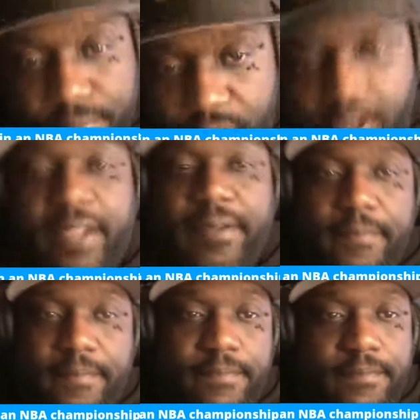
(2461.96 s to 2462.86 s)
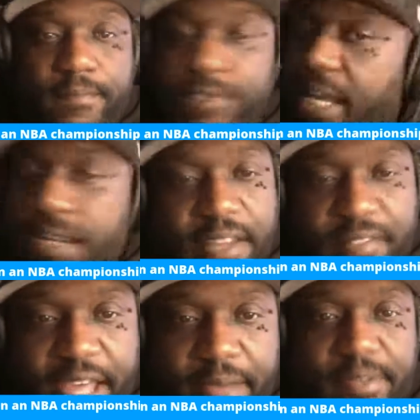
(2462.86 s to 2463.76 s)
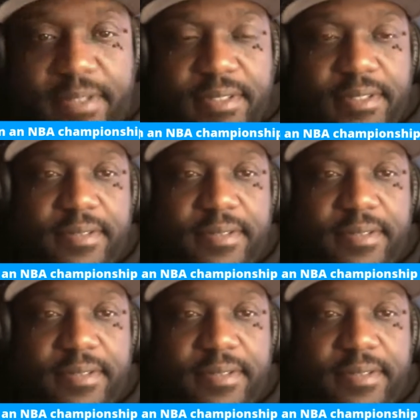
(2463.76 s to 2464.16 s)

Right. That never happens.